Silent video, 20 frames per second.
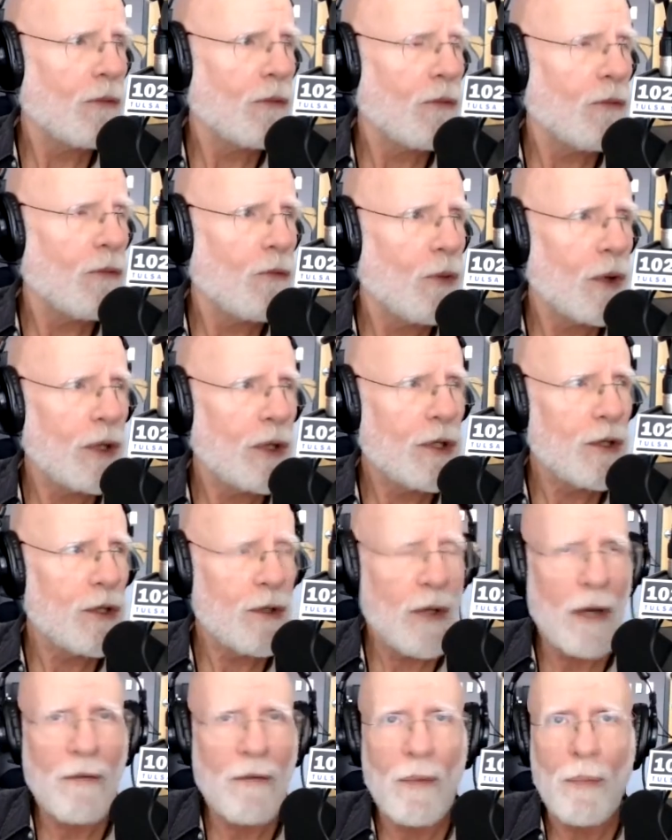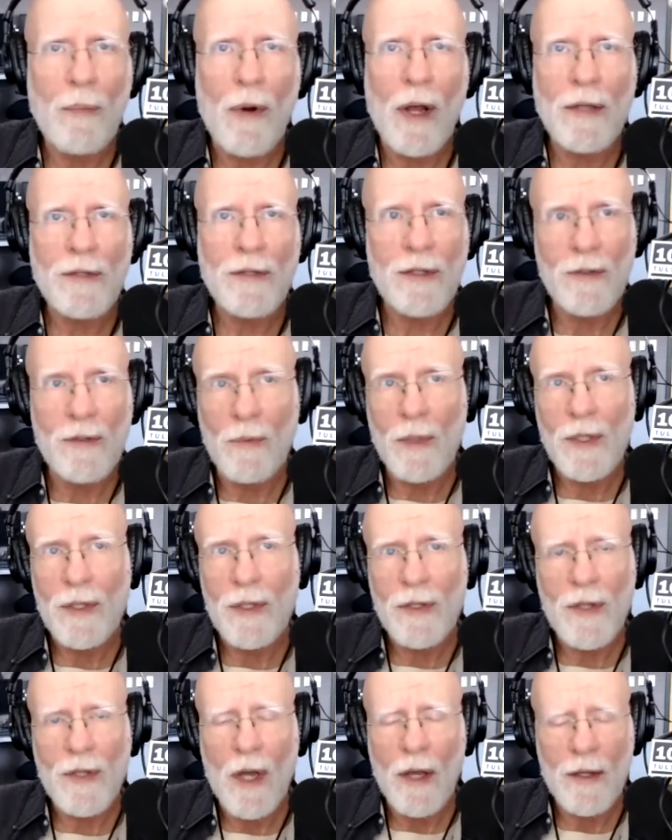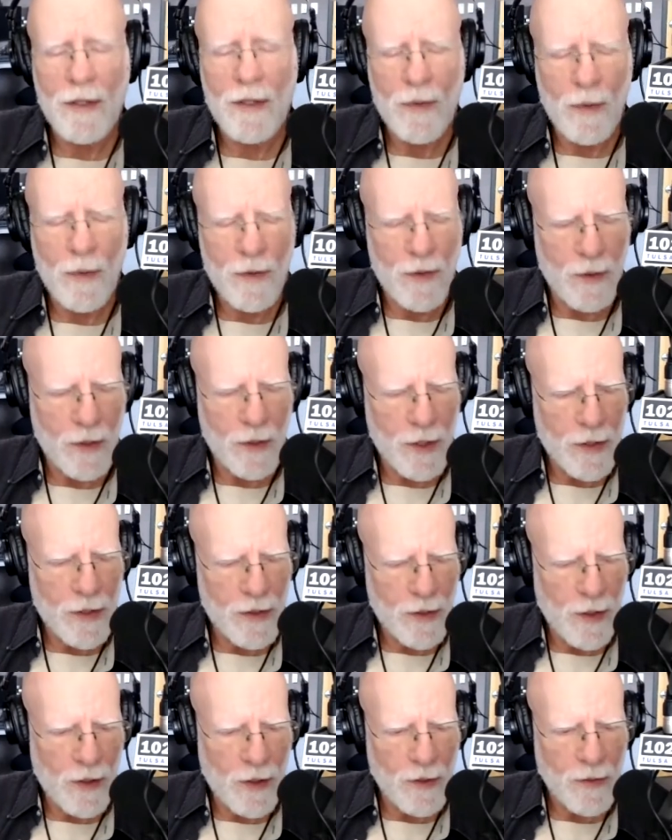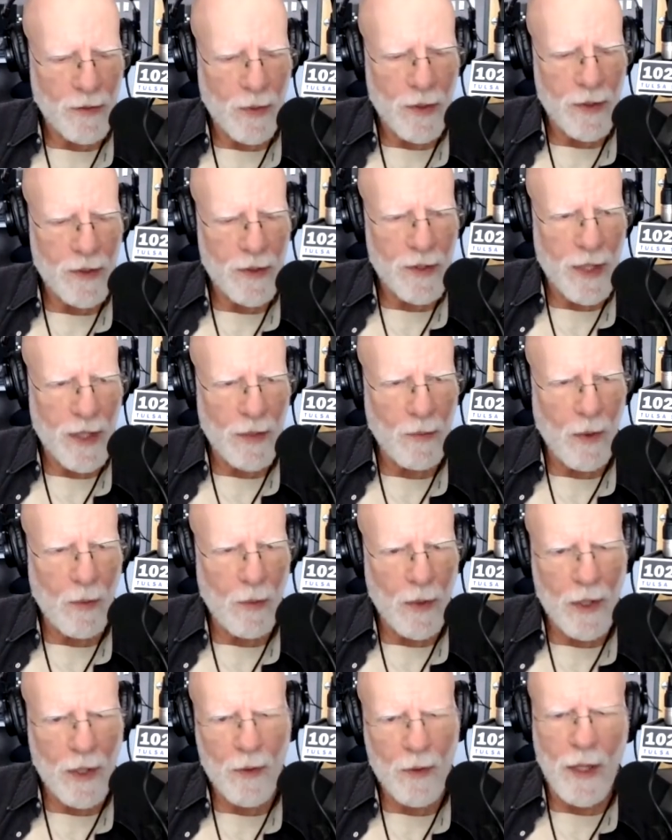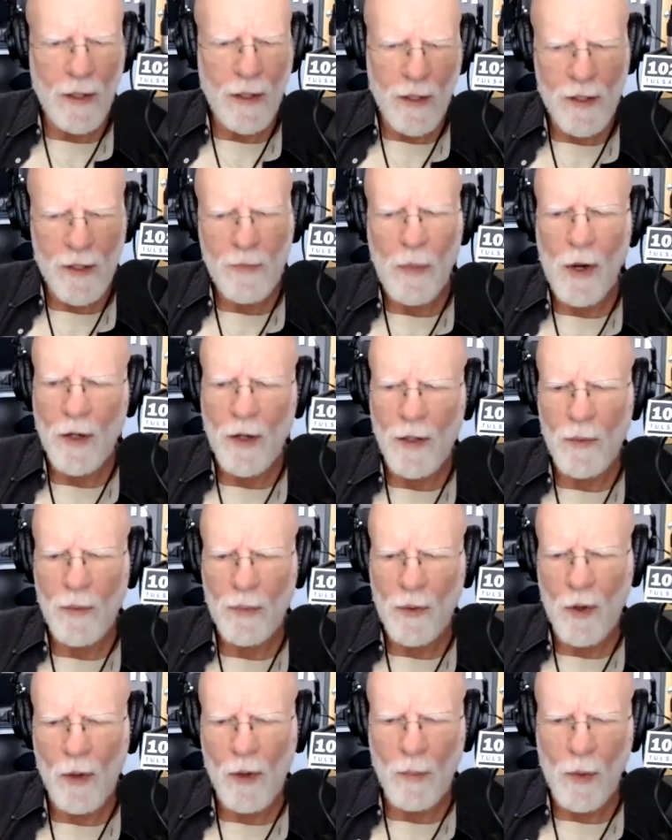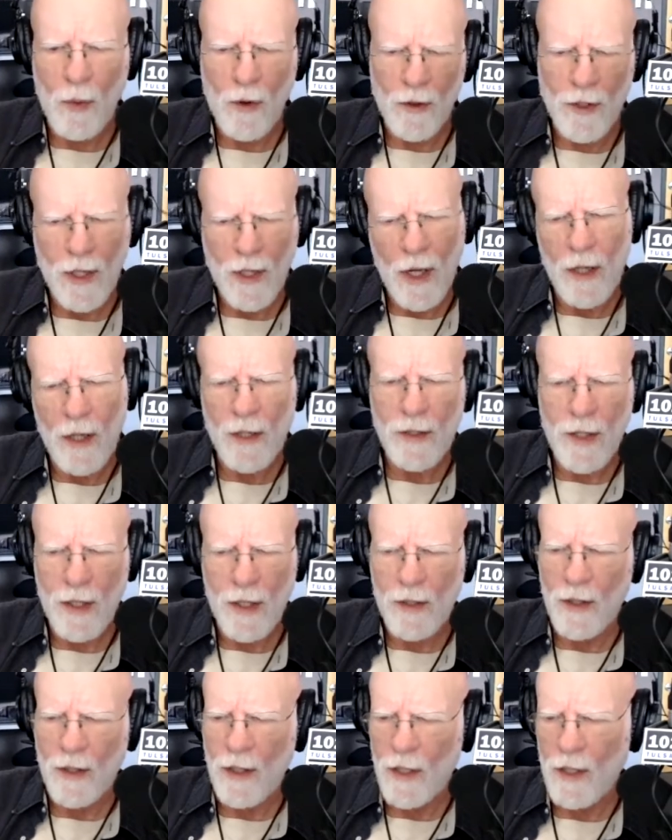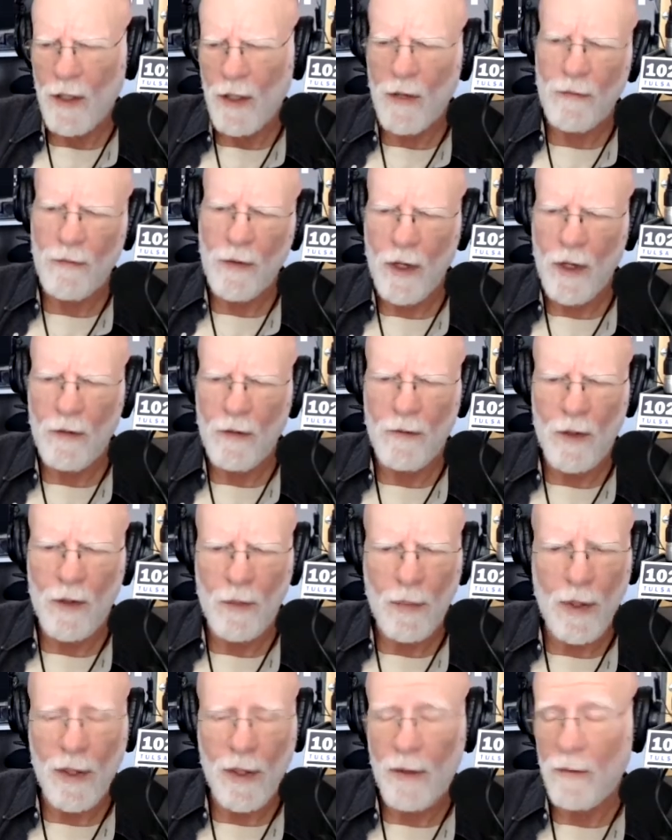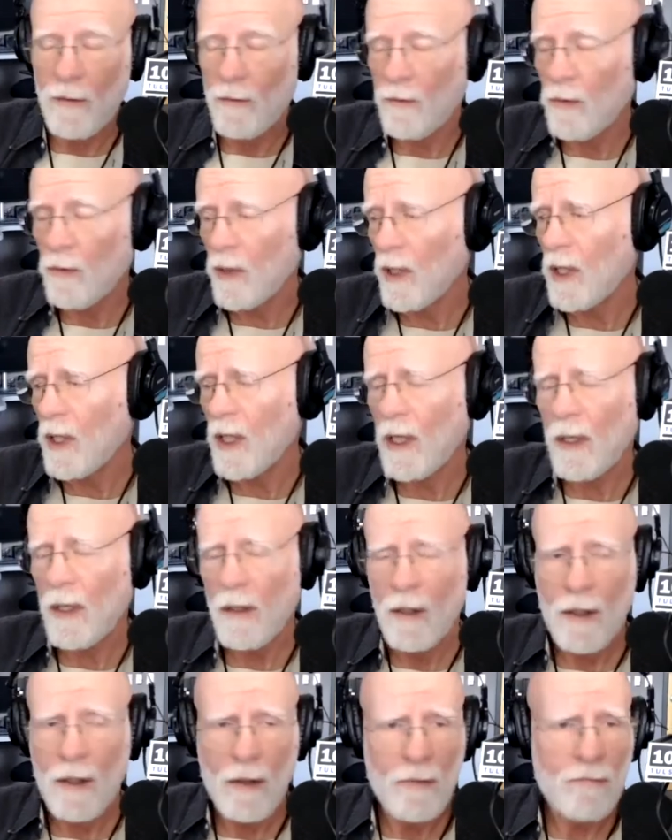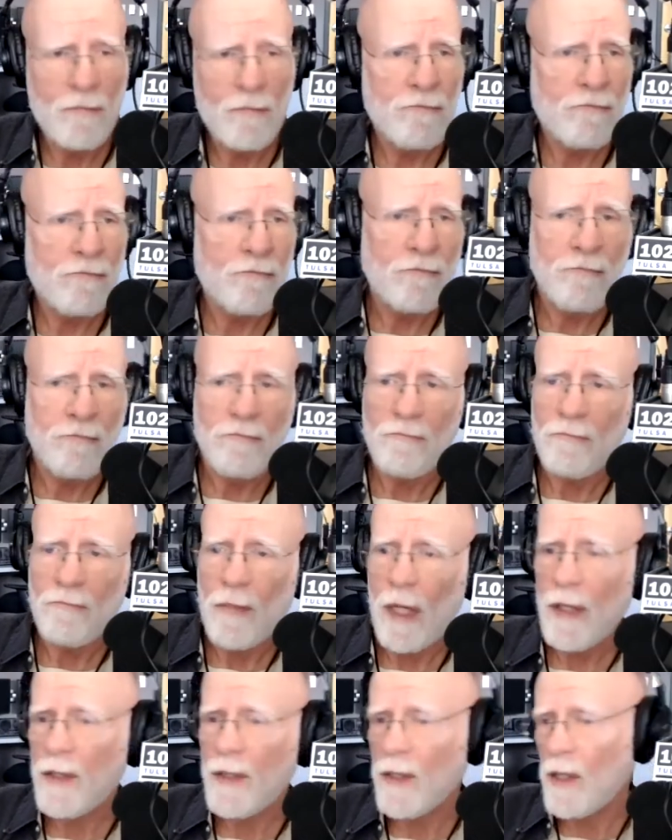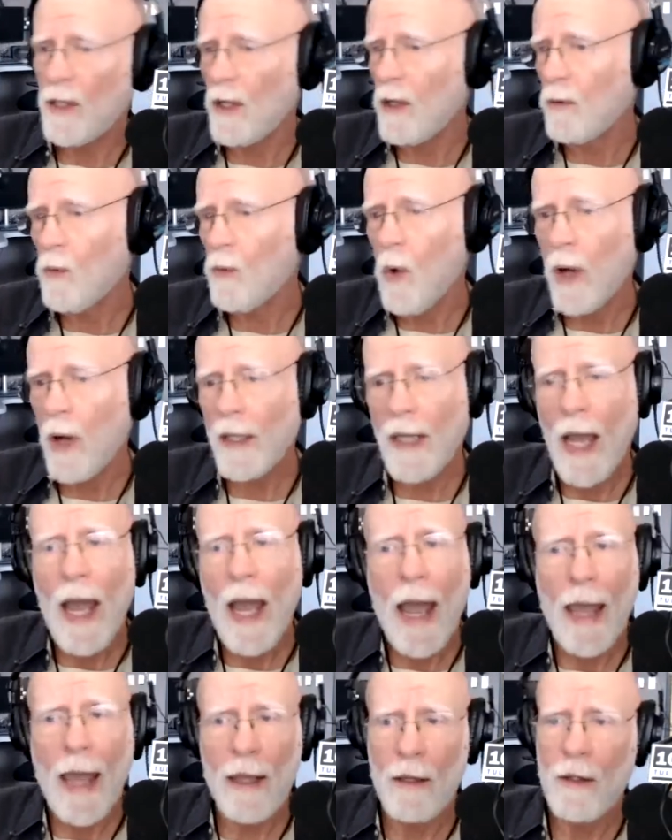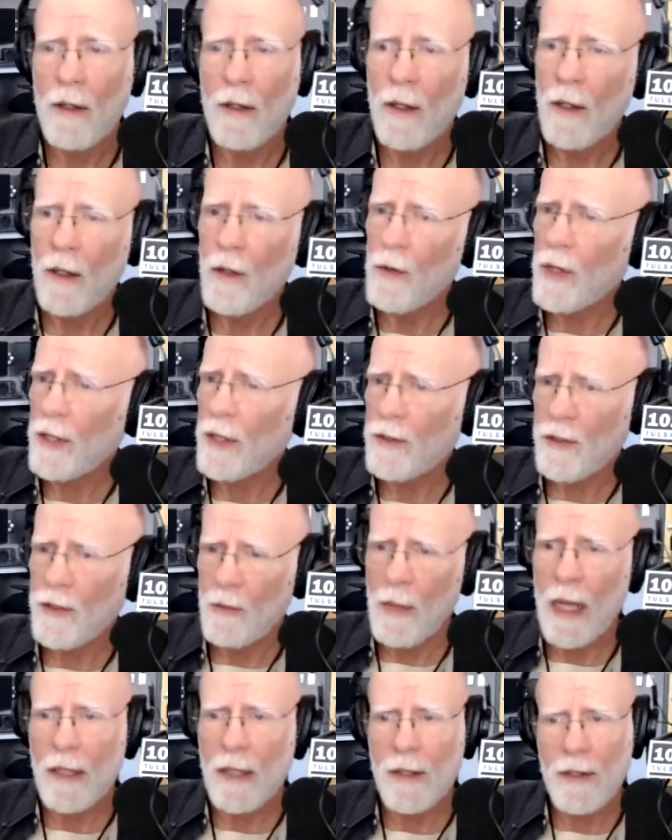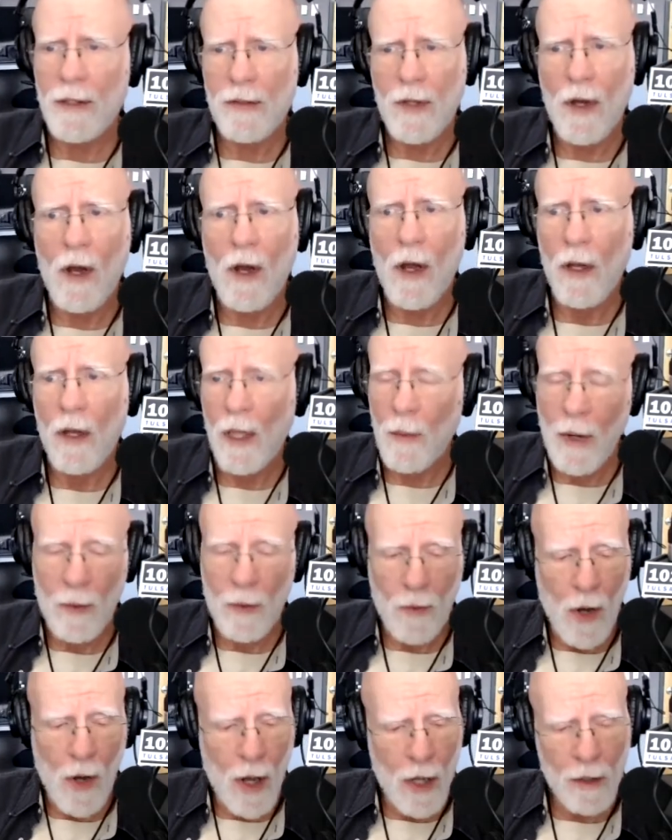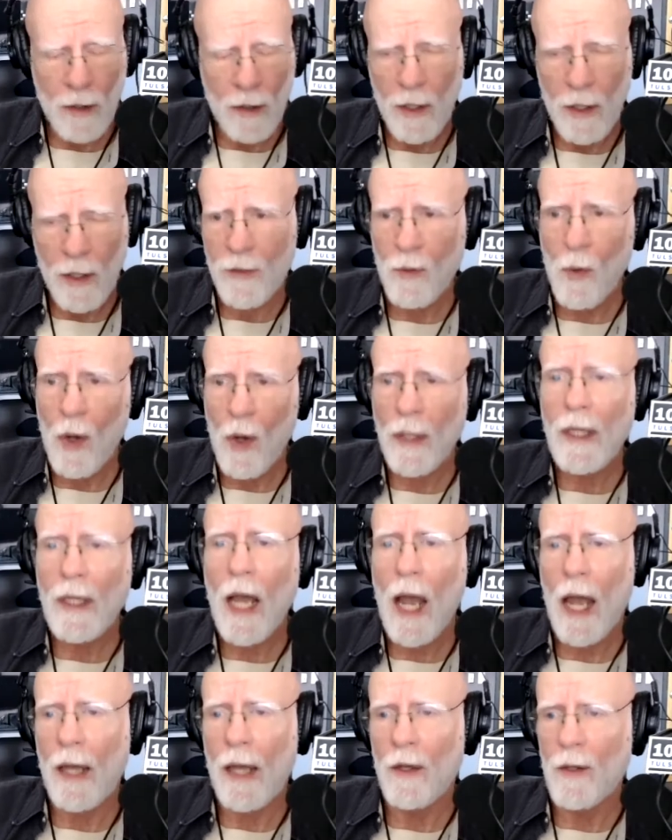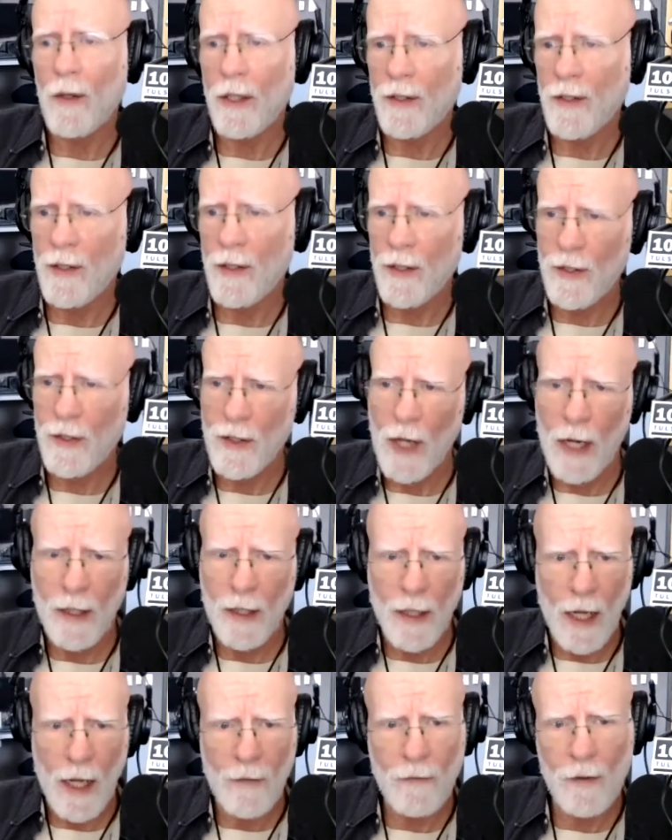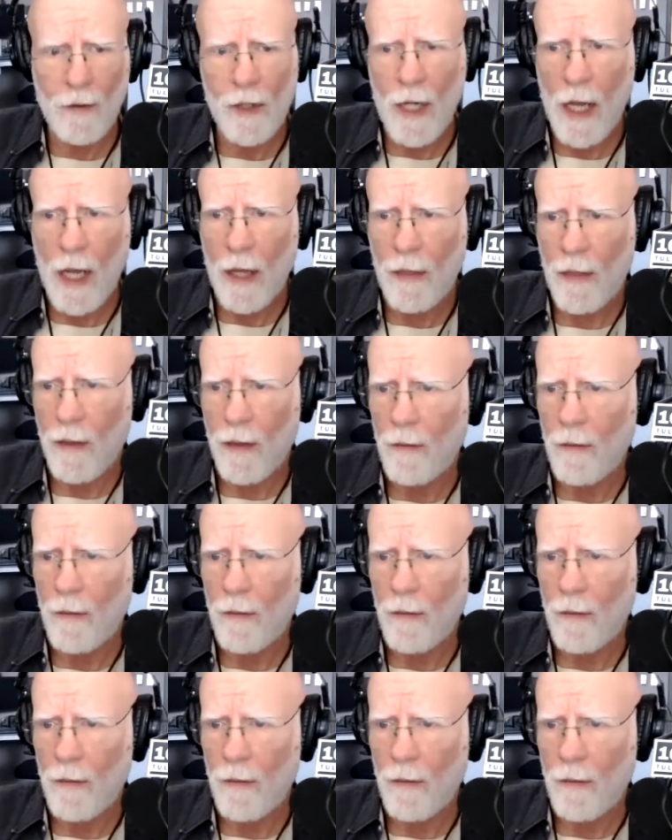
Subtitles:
we do have a process, and we just saw this with Julius Jones, where you said, well, we created this pardon and parole board to kind of take the heat off the governor, but really, it's still one guy who gets to make this call. Am I wrong? It's one guy who gets to decide life or death.